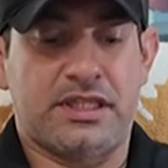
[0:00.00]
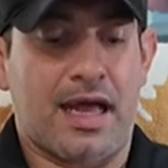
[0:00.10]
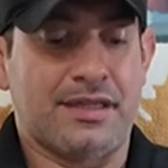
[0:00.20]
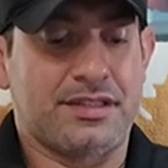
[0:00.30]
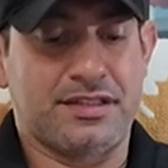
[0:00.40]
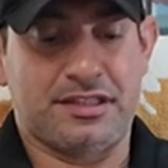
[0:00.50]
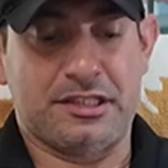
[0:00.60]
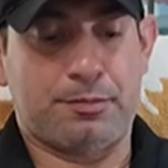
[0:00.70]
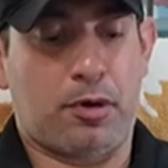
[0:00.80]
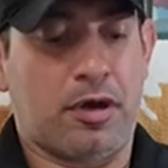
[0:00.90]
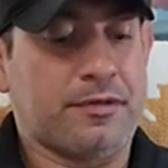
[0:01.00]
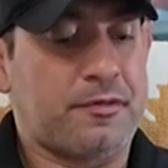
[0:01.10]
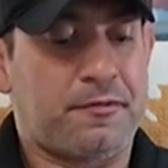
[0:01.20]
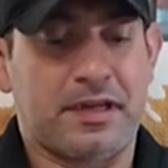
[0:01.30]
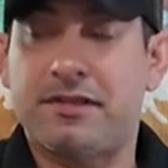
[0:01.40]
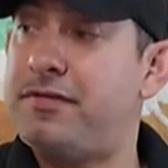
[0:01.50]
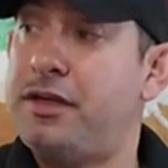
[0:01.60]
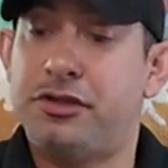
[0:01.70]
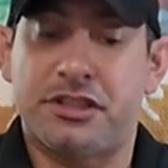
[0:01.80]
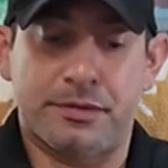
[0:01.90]
Overcoming challenges is part of
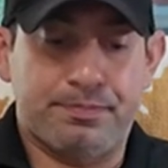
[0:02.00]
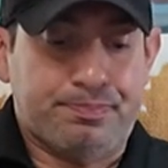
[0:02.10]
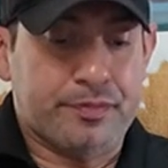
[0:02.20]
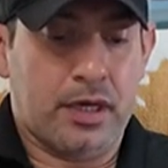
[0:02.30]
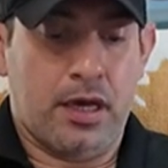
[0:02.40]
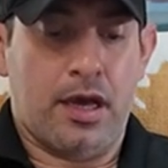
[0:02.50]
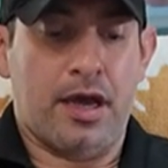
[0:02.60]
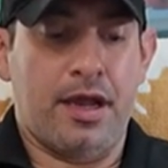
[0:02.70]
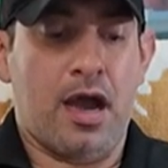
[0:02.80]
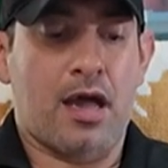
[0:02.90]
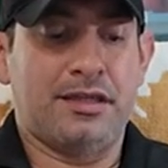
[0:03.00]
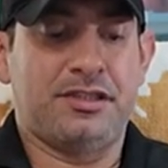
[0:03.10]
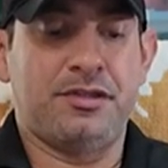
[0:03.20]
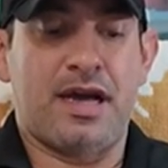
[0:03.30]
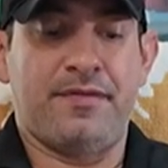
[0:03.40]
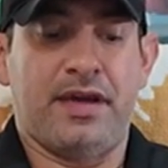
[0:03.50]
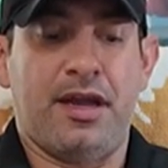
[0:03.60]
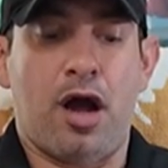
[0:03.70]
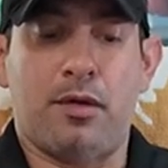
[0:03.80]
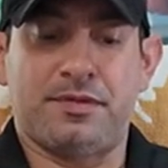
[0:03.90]
effective leadership. Eddie, how did
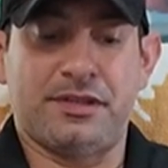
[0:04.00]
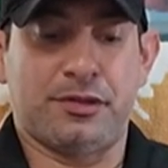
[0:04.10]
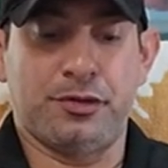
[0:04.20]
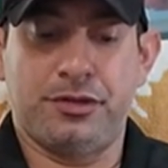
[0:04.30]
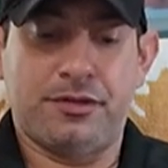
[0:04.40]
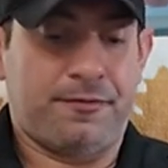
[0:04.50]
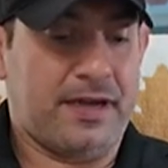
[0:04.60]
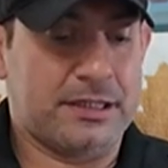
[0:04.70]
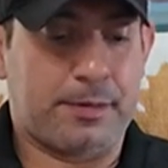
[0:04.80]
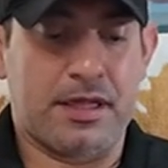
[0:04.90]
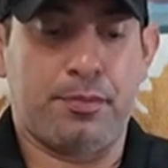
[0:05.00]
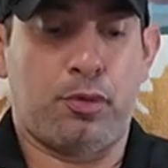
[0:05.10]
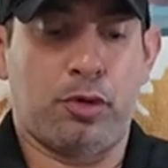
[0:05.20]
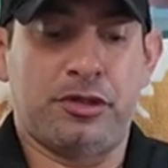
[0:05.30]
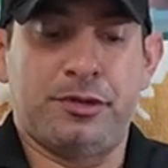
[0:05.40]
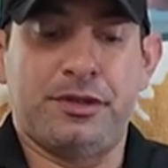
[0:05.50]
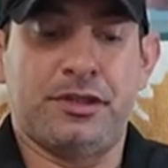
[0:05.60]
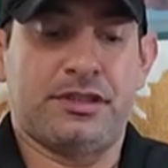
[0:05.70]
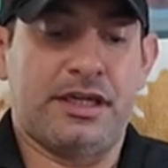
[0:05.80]
you navigate obstacles faced by the poor